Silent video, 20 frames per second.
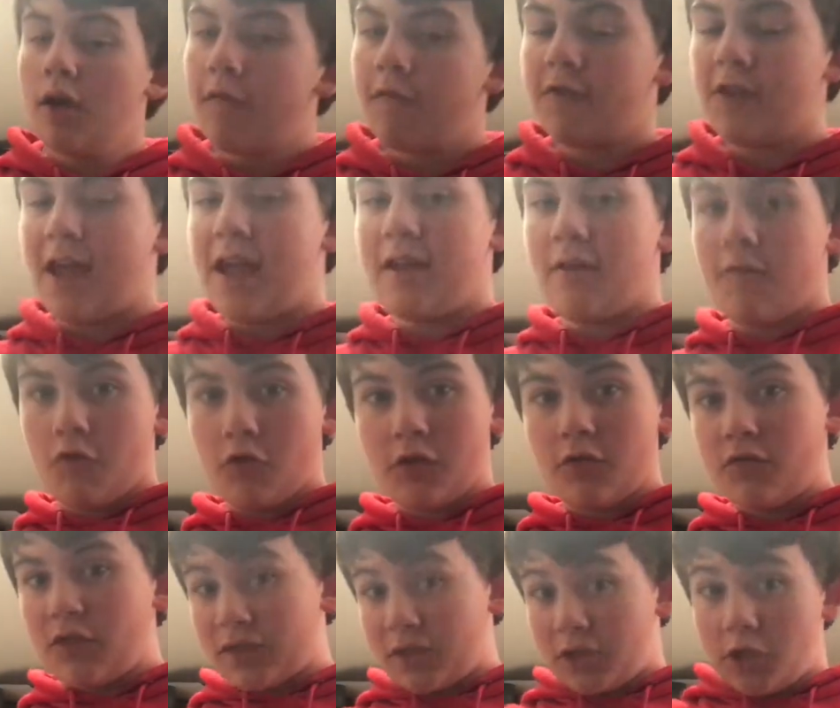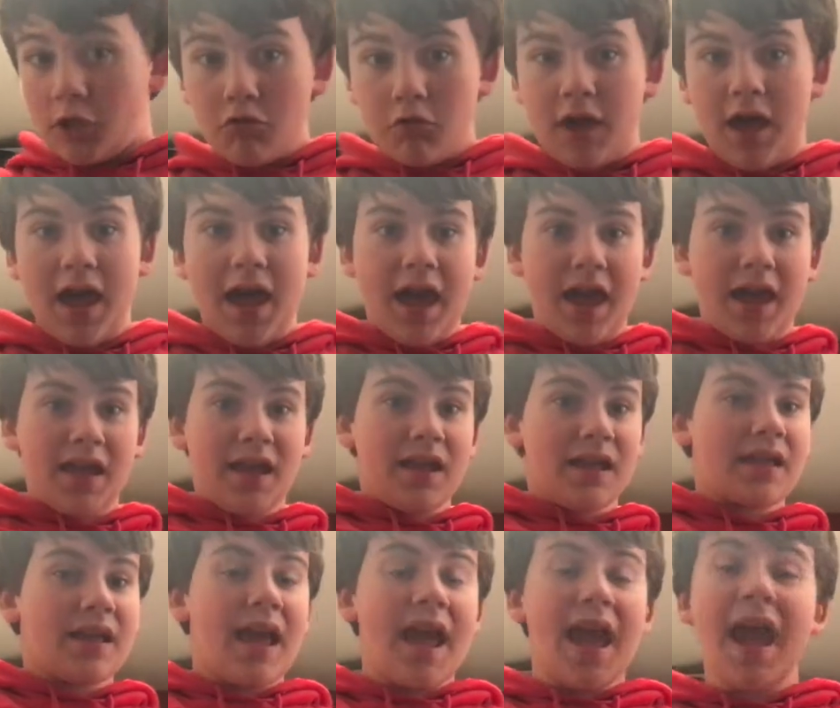for that. And if you live in like the UK,
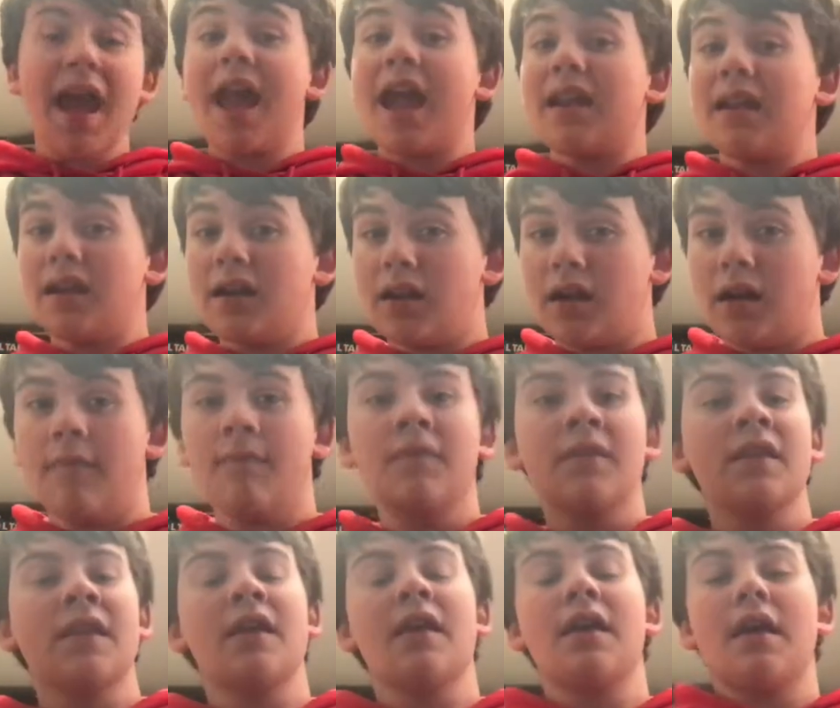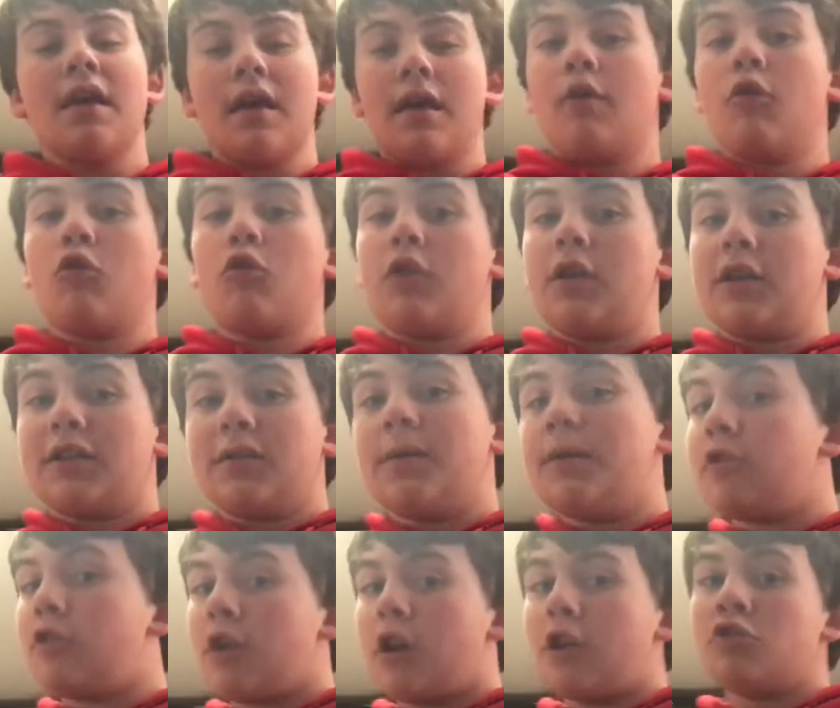Canada, or like some
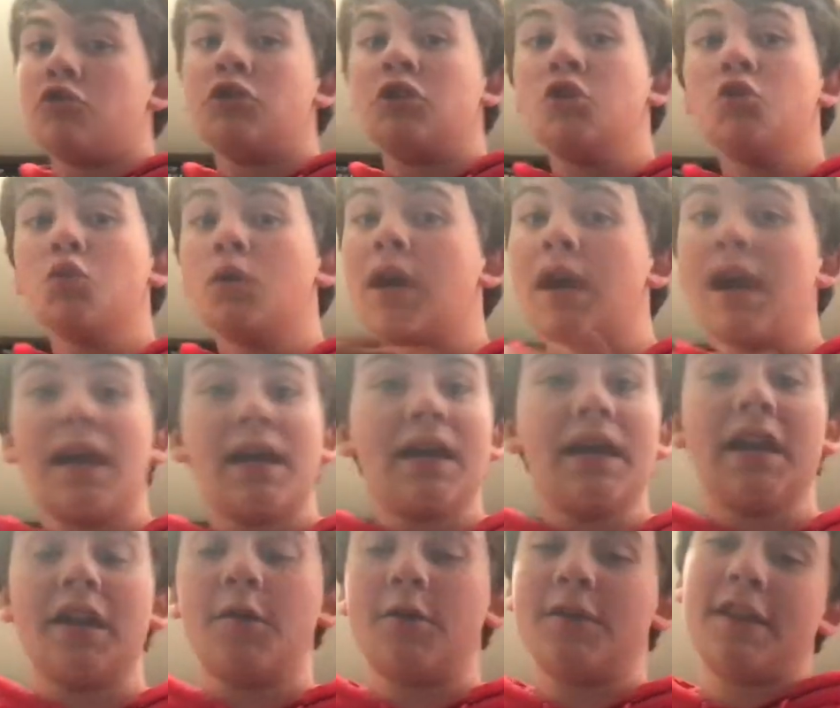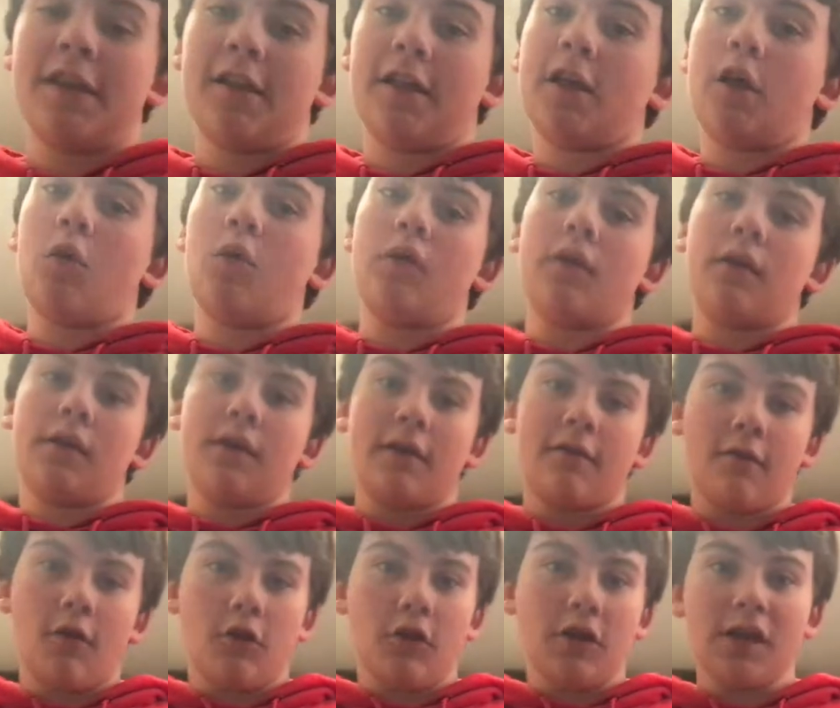other countries, you can't get it without like going
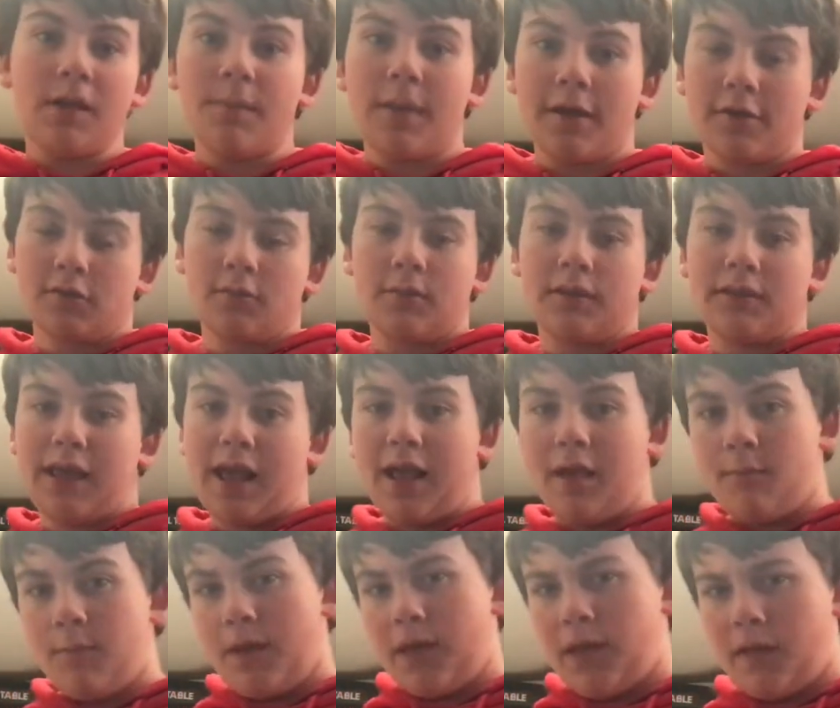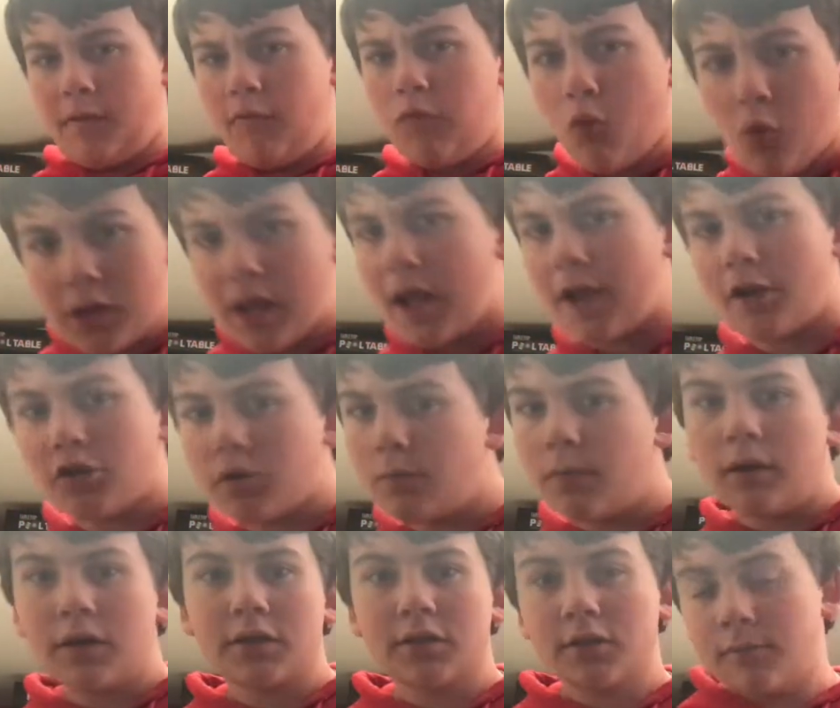on eBay or something like that and paying like 40 extra
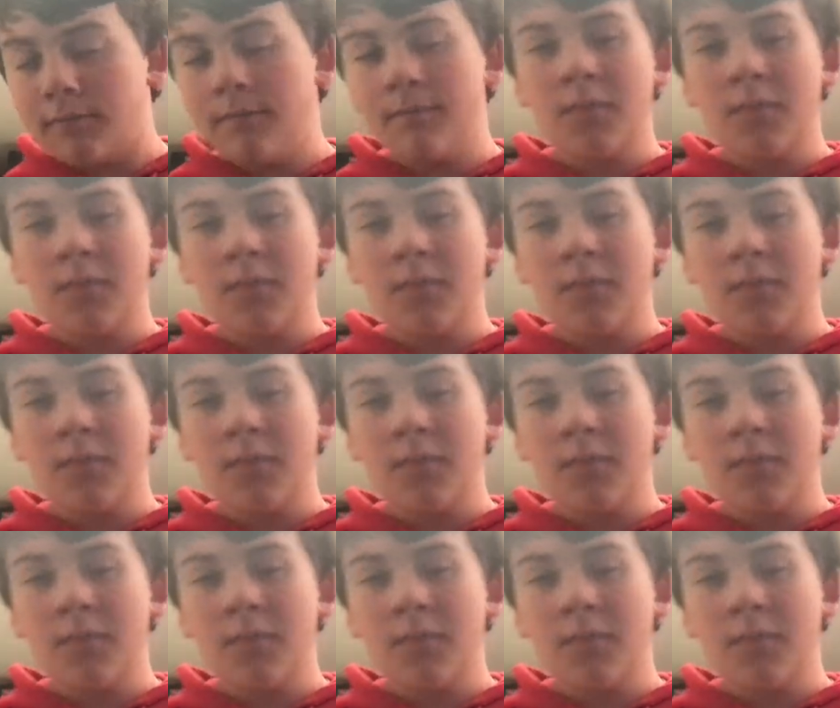bucks.